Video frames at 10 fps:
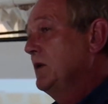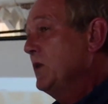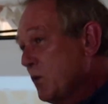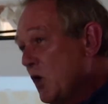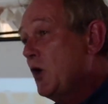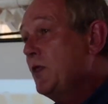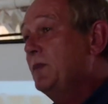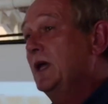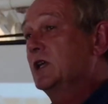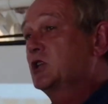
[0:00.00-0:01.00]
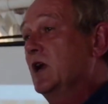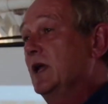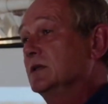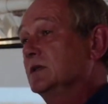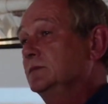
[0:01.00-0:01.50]
We were the better
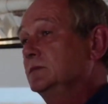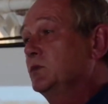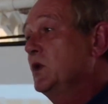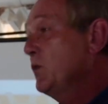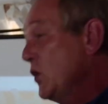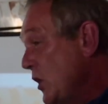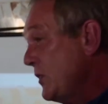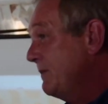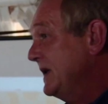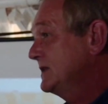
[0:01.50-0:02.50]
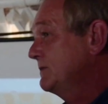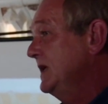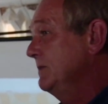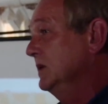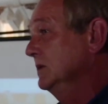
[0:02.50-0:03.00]
trained. We were the best
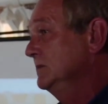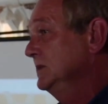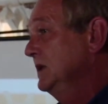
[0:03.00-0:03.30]
people.